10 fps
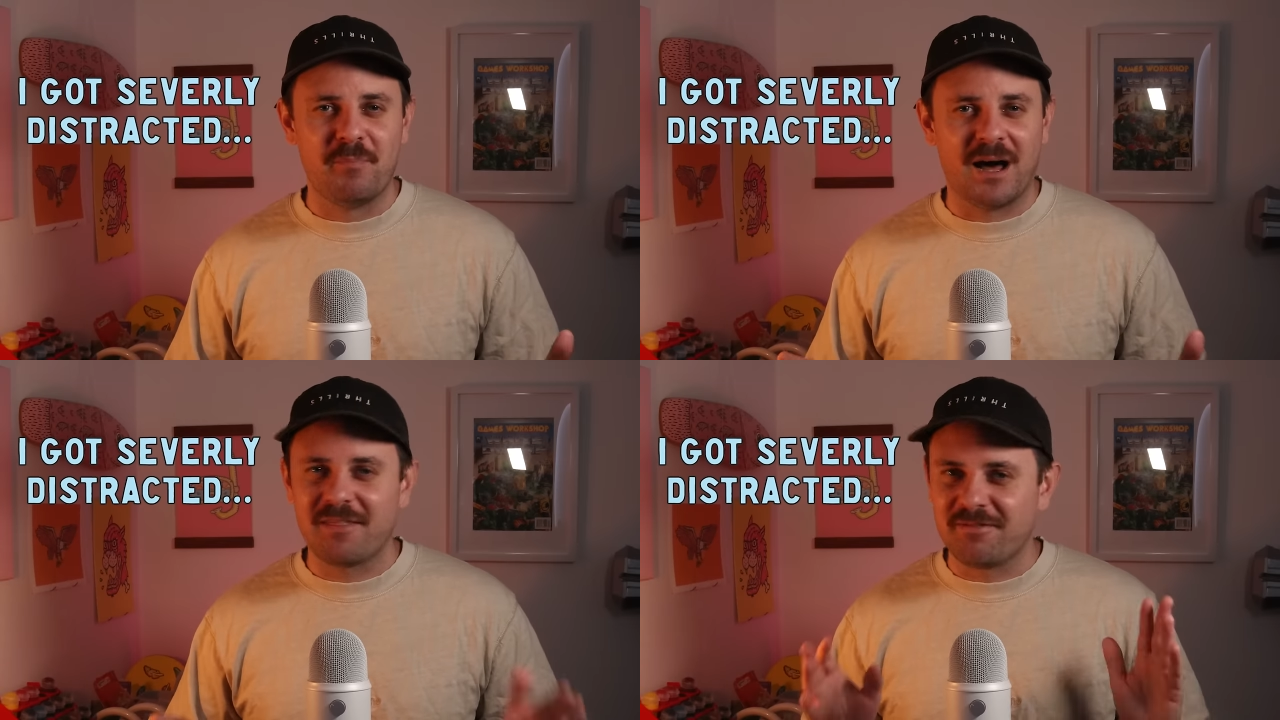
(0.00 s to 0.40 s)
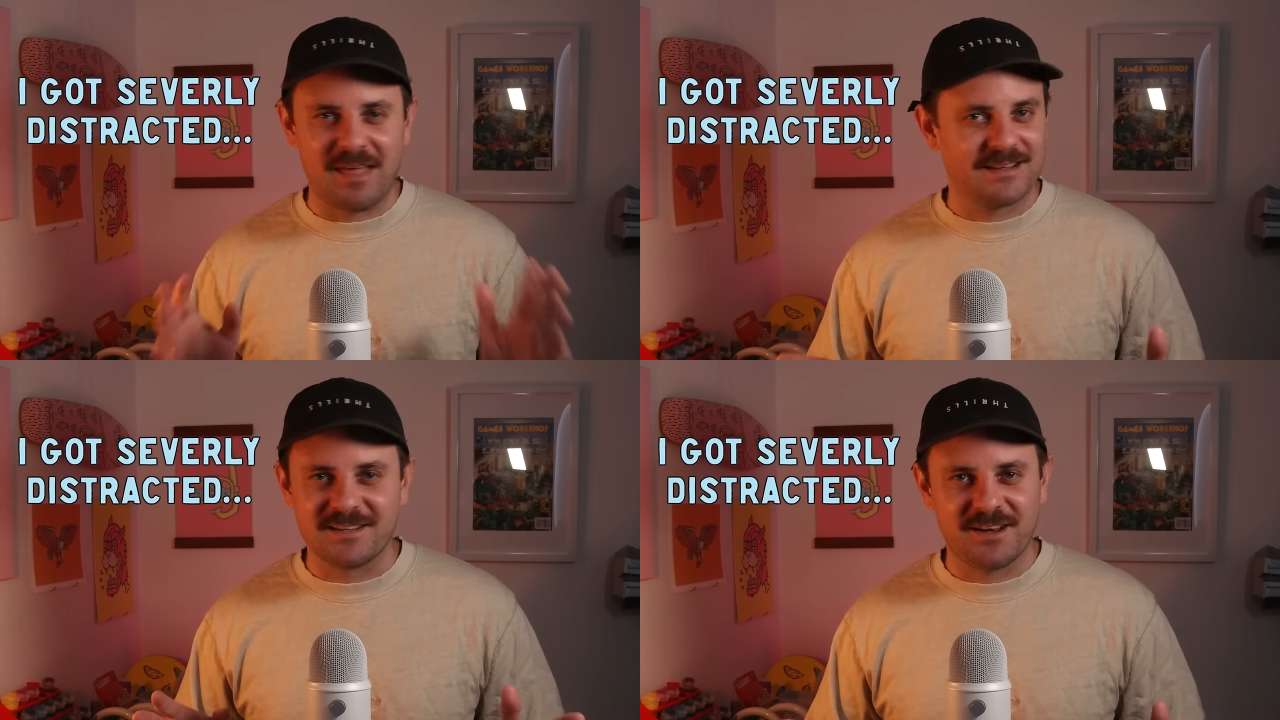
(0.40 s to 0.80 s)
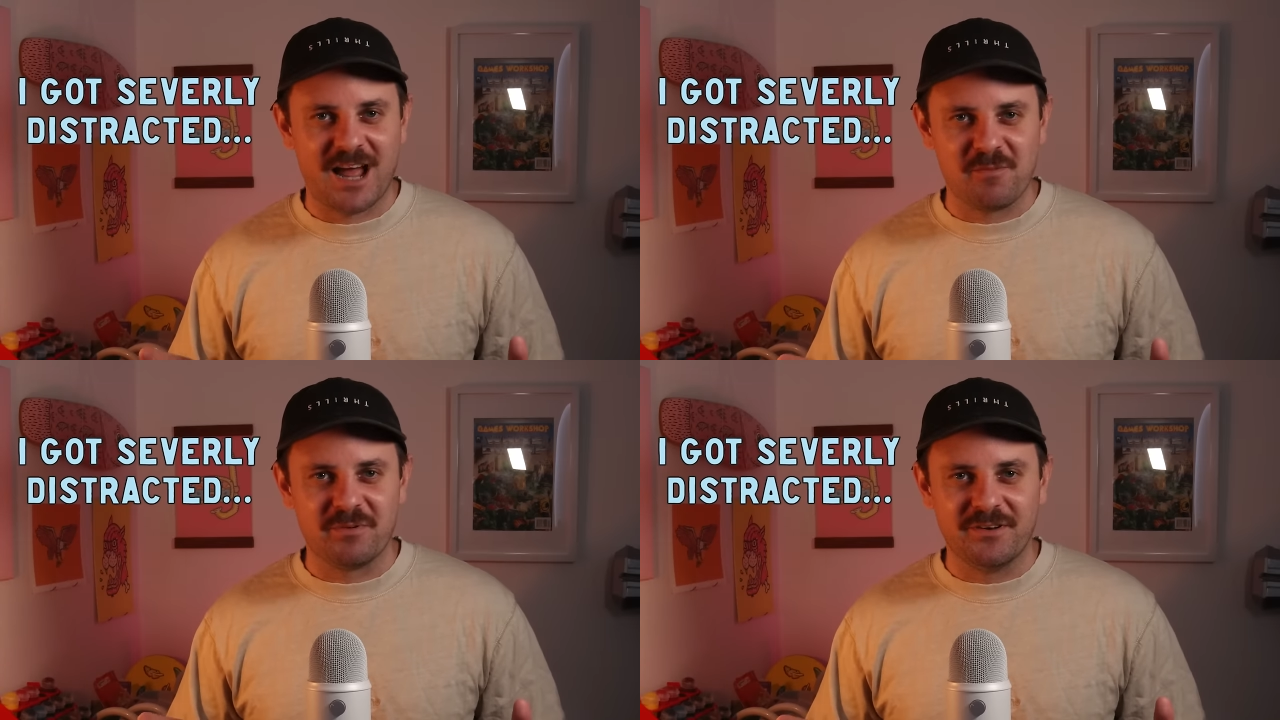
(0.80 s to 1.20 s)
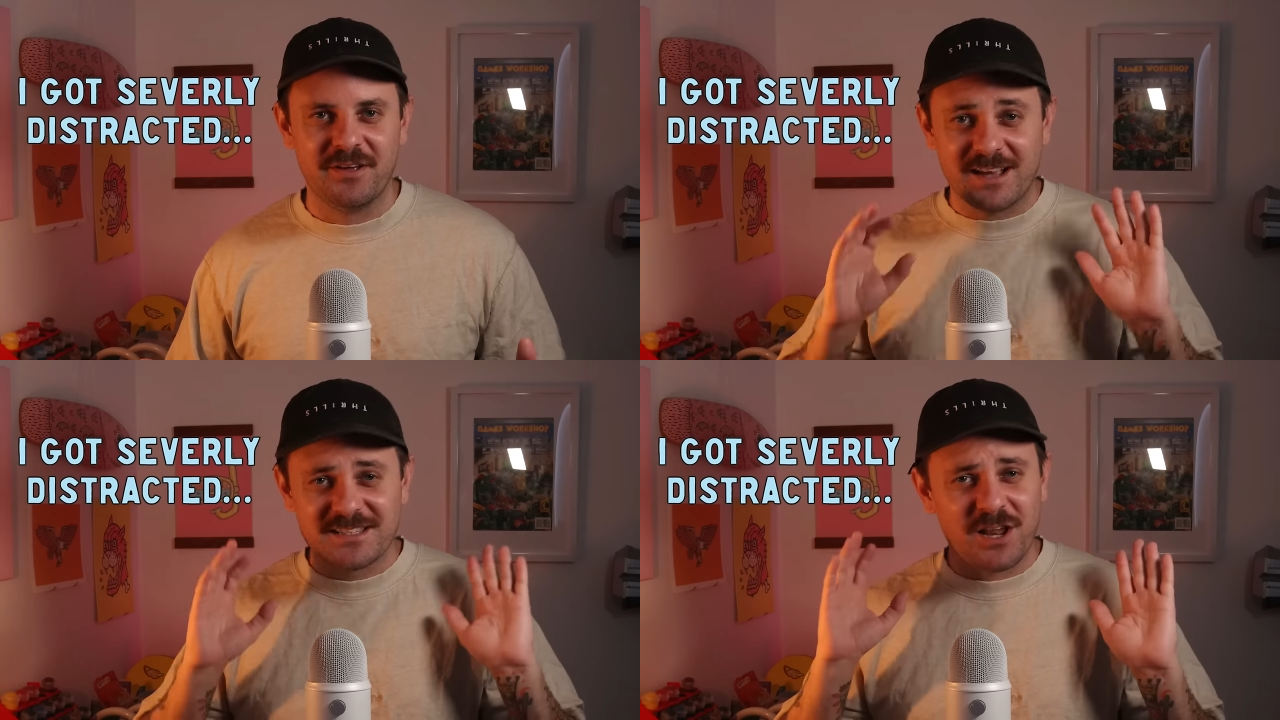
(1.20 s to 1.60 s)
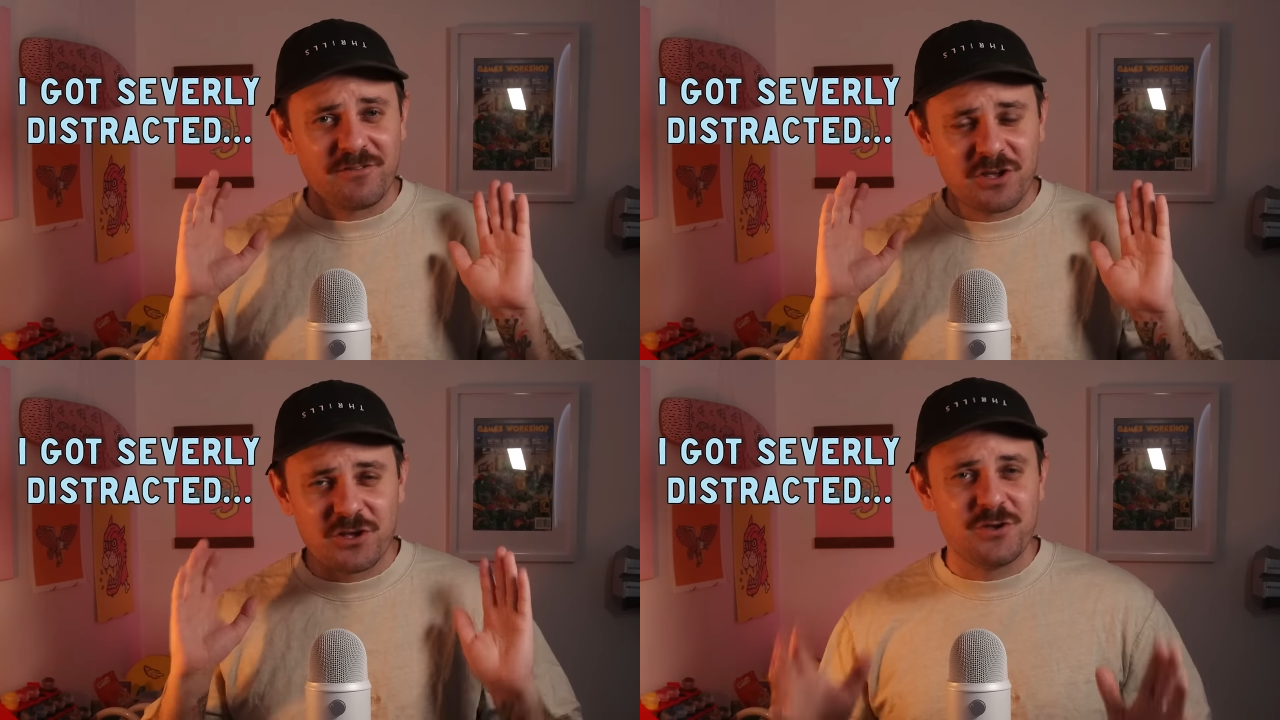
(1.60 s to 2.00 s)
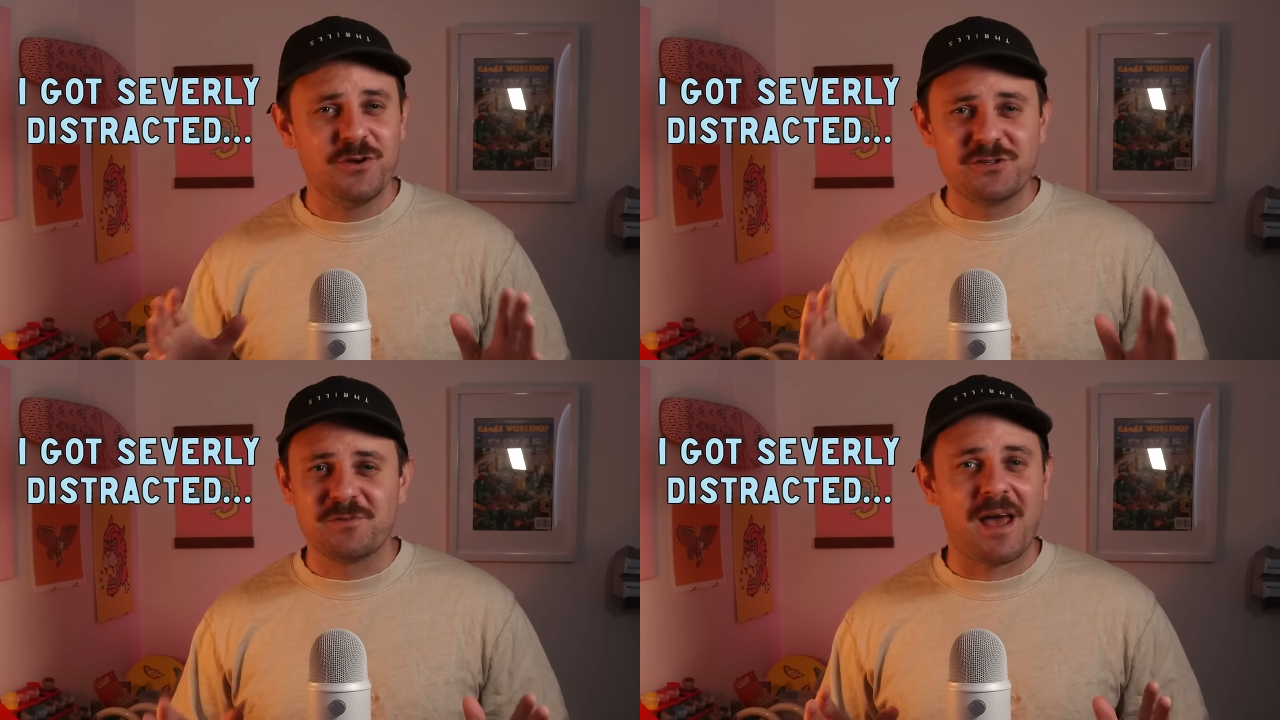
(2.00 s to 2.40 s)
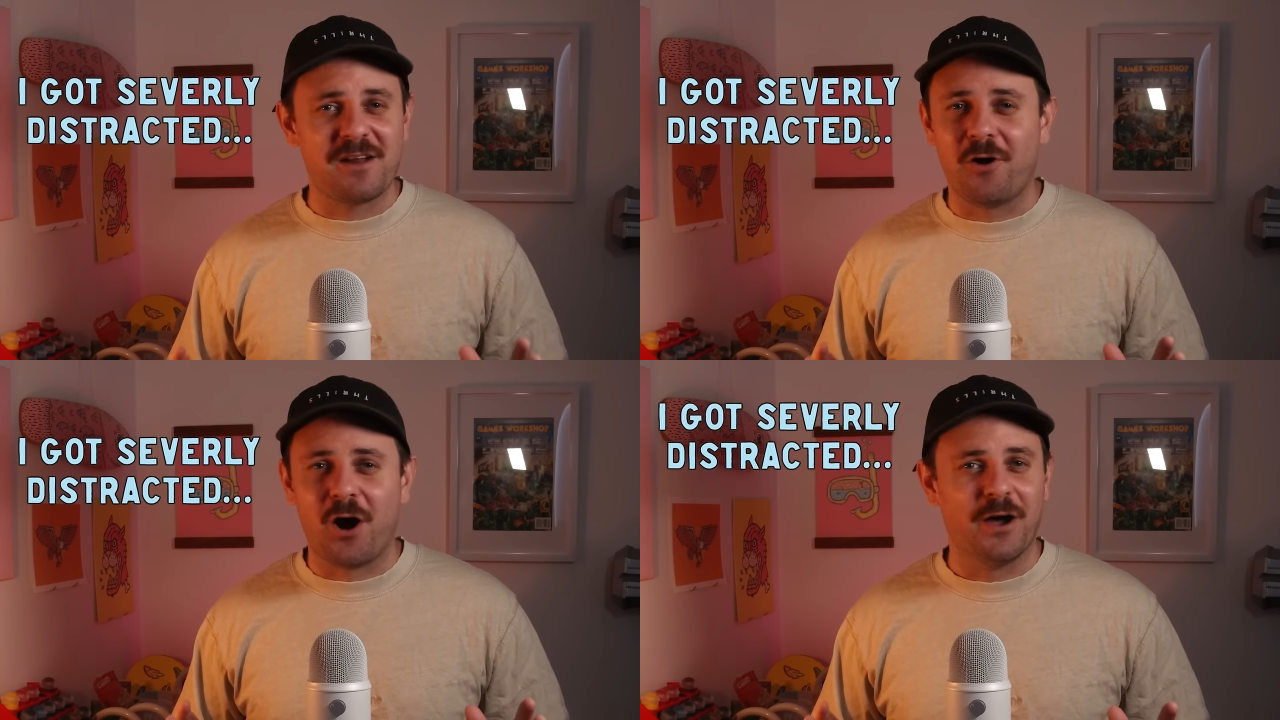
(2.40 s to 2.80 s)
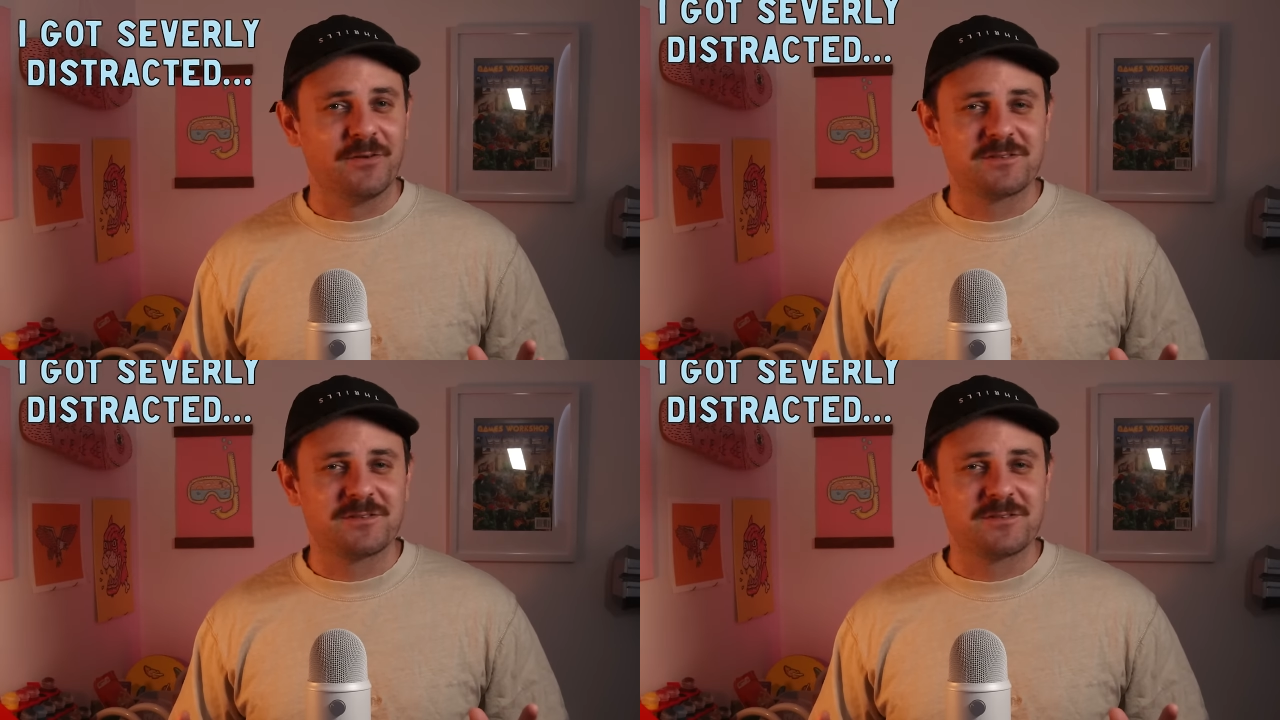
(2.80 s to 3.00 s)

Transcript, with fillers: but that didn't happen. I still have a huge amount of High